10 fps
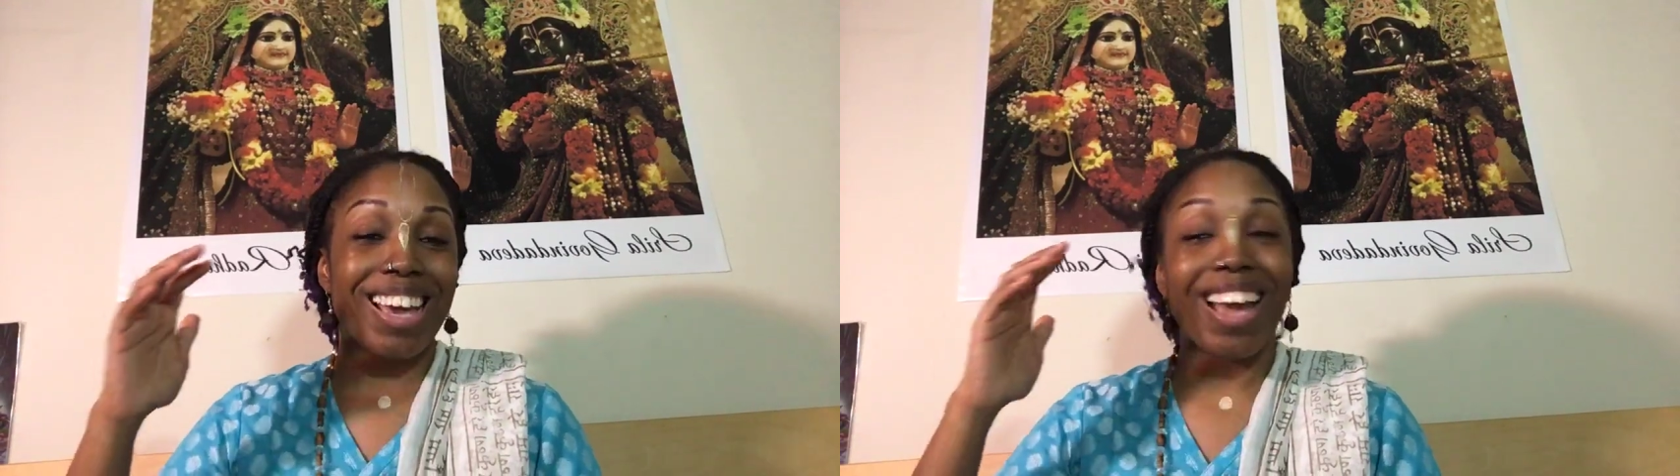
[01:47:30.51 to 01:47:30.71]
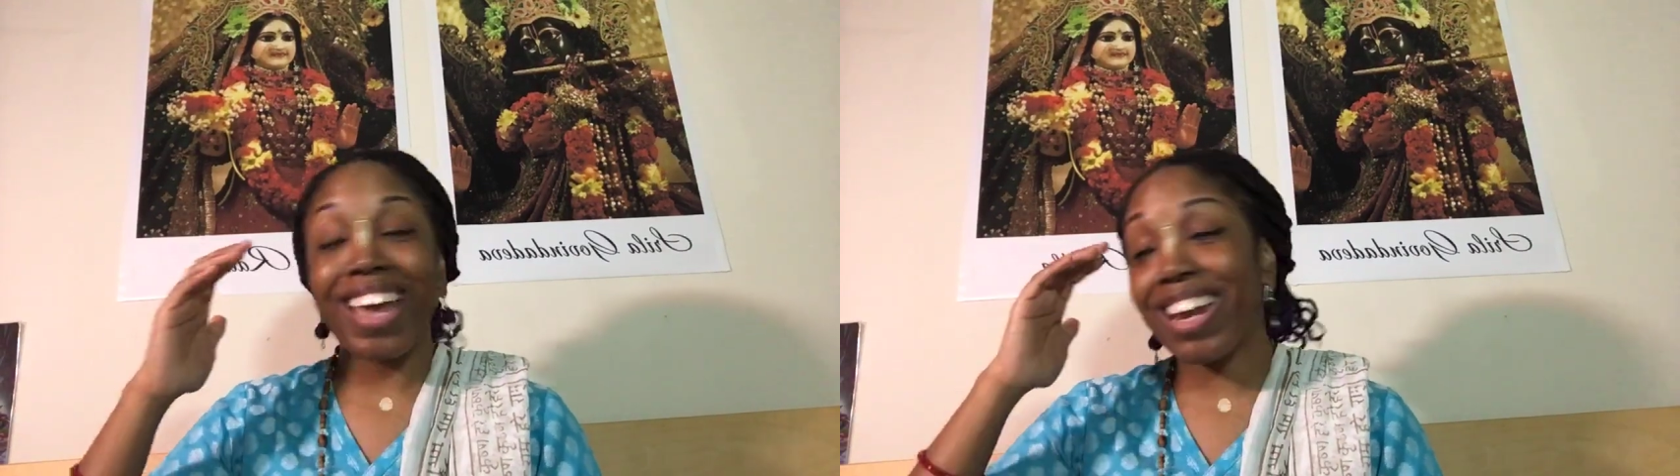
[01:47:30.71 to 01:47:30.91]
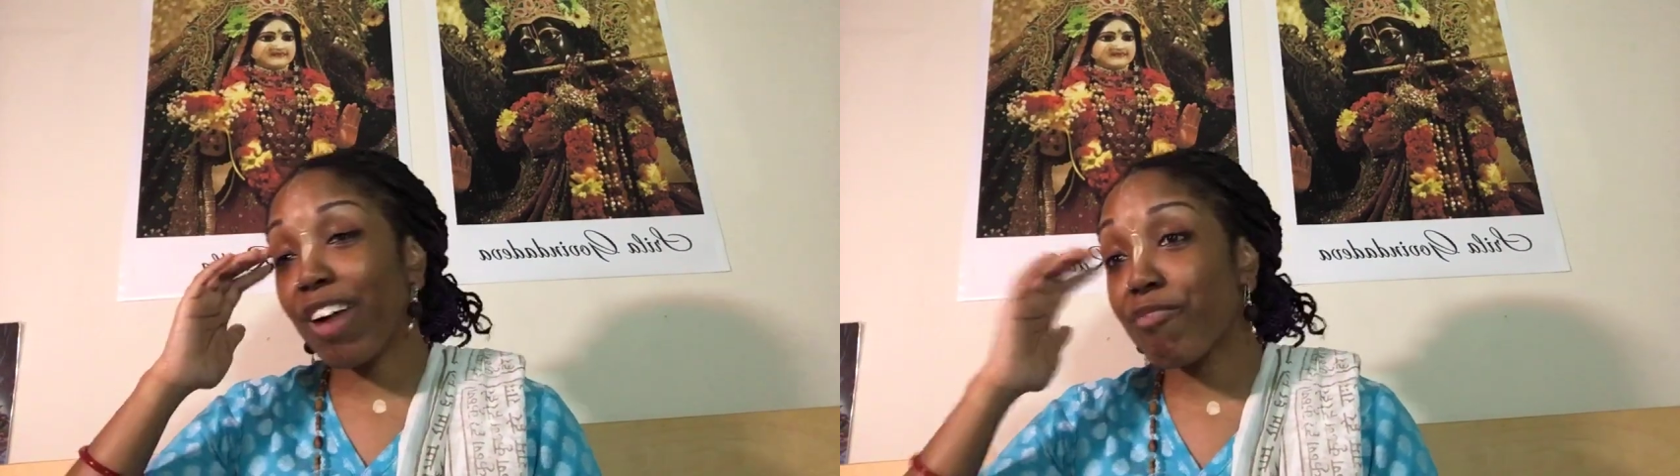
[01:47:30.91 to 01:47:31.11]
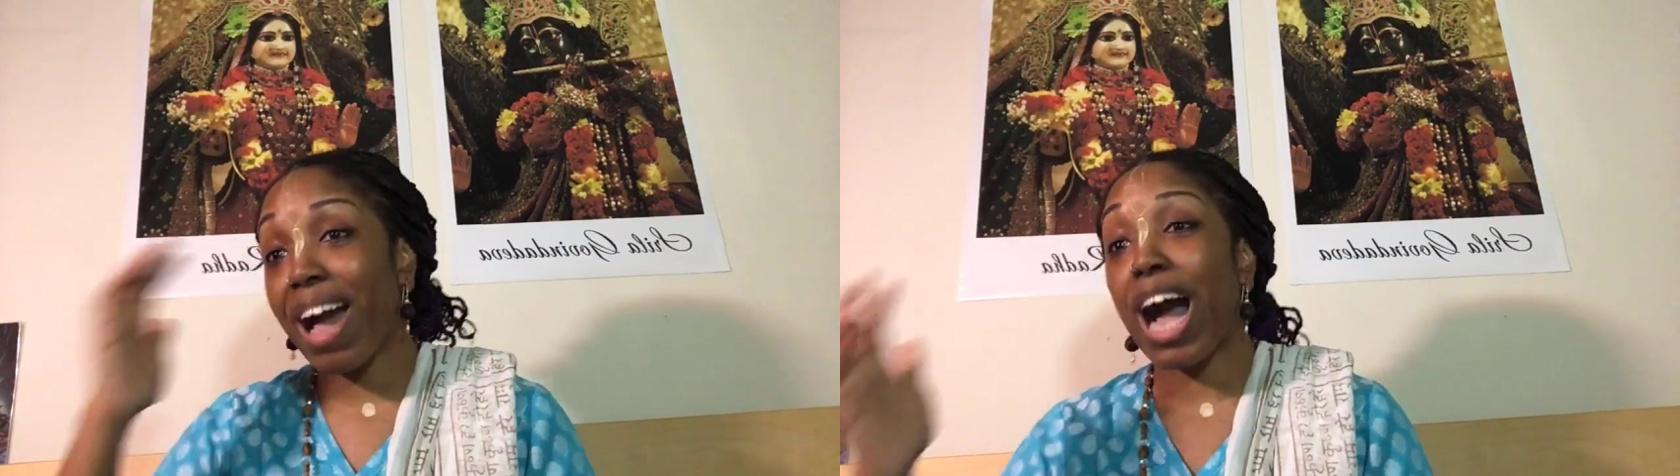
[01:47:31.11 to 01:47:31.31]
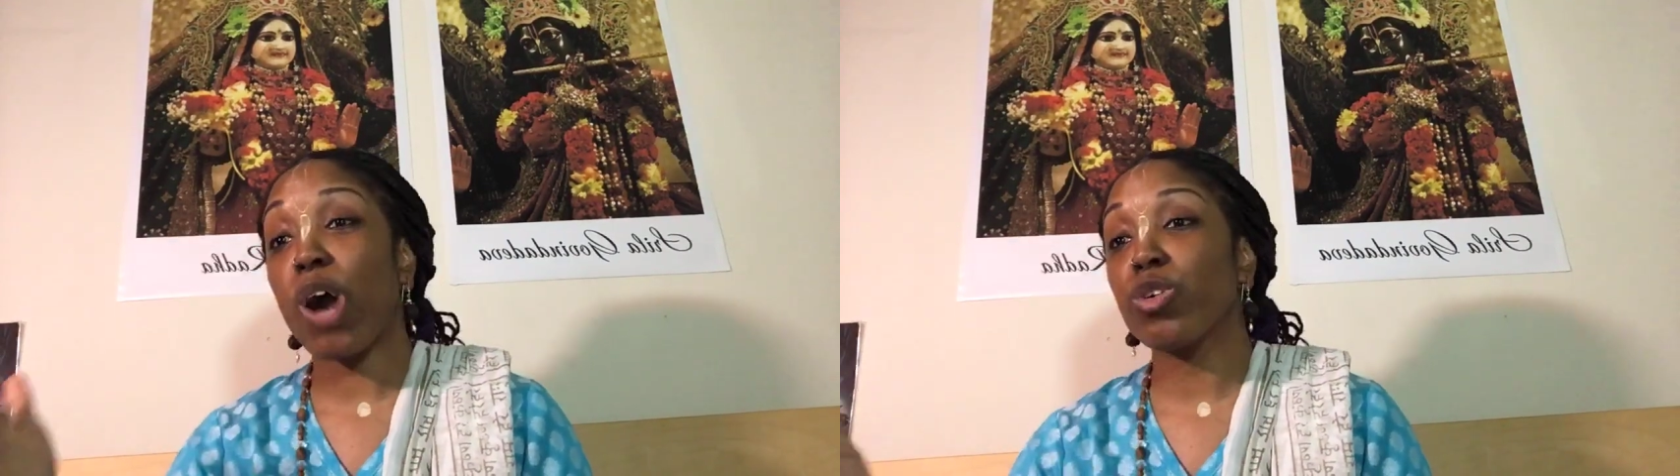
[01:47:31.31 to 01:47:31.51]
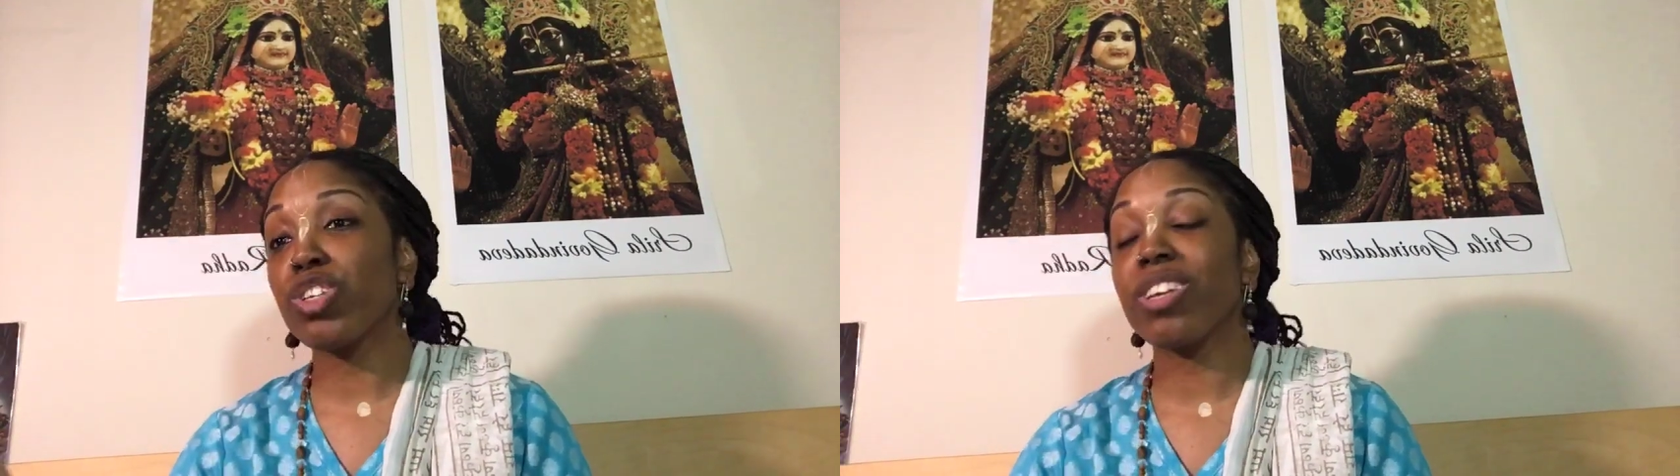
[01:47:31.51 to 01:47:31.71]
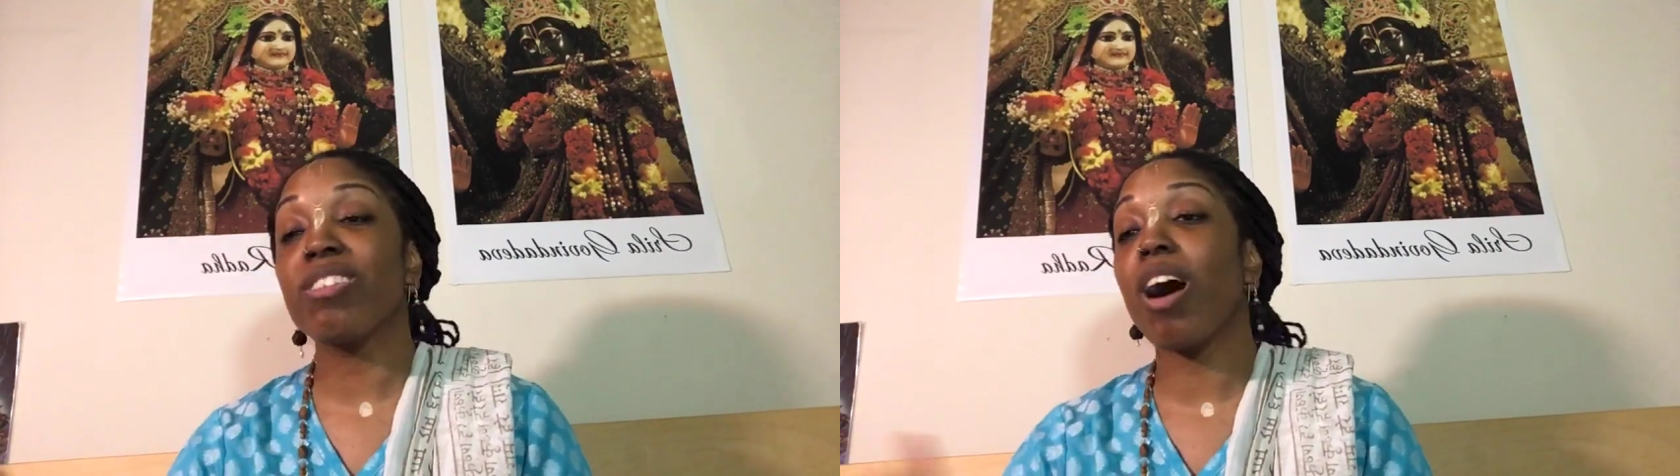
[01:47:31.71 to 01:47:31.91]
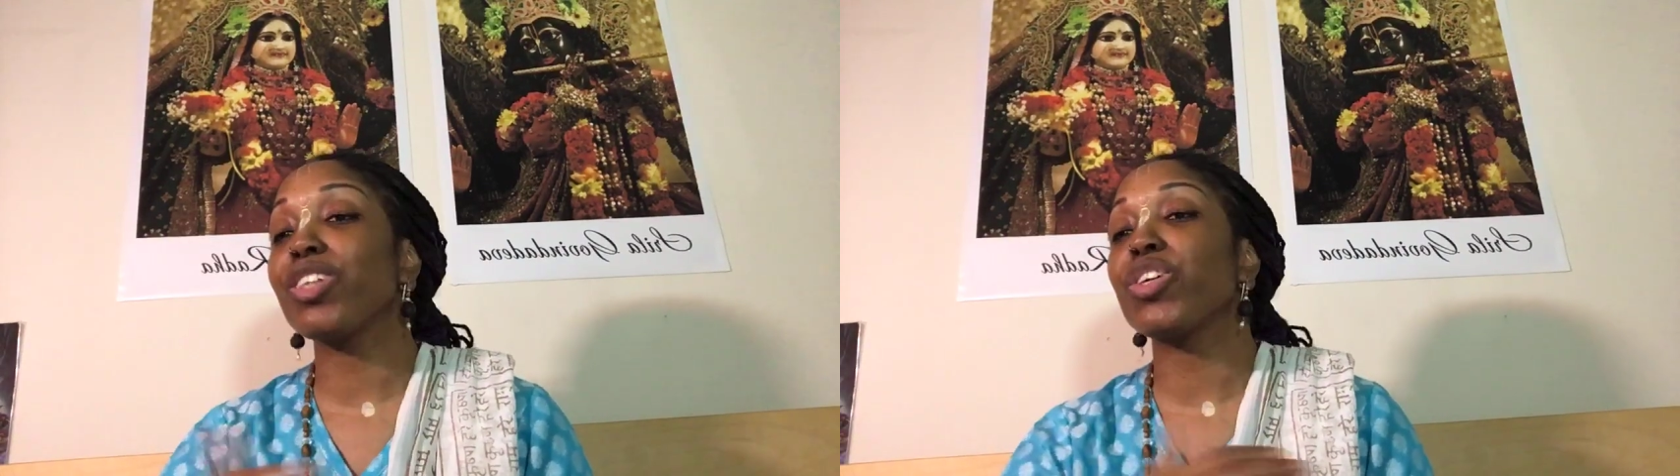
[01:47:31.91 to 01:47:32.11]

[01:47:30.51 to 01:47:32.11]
it a vow to not